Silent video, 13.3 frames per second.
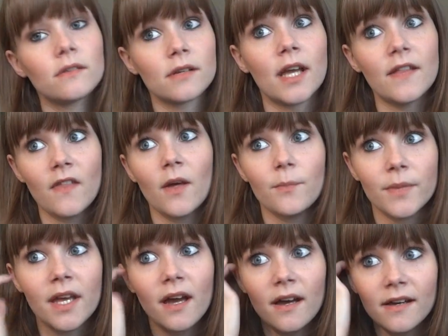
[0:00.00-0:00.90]
get them
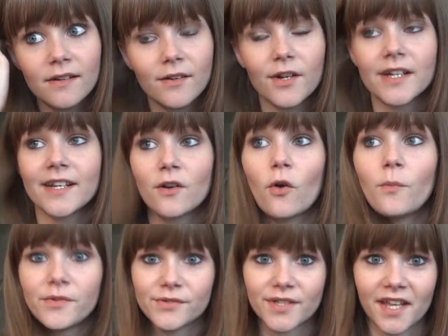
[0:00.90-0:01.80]
because, or I didn't
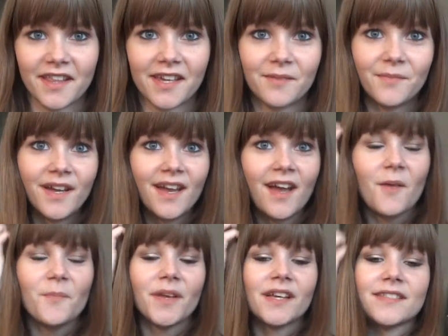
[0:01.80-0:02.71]
almost get them
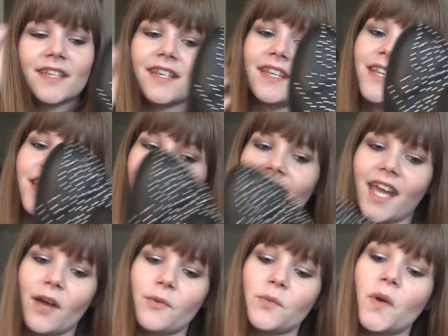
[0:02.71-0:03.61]
because I didn't think
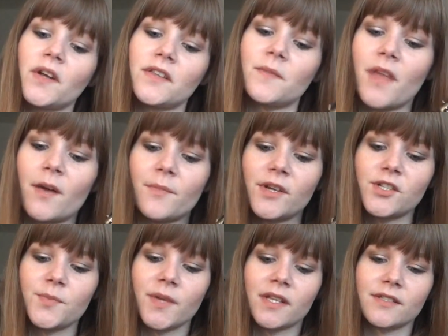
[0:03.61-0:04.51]
I would wear them that
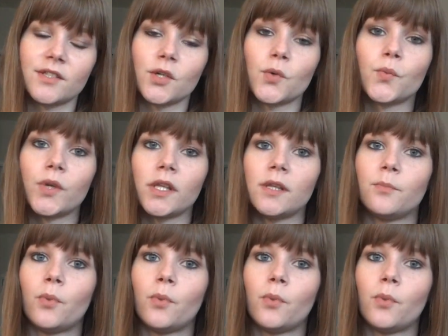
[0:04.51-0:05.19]
much, because they're really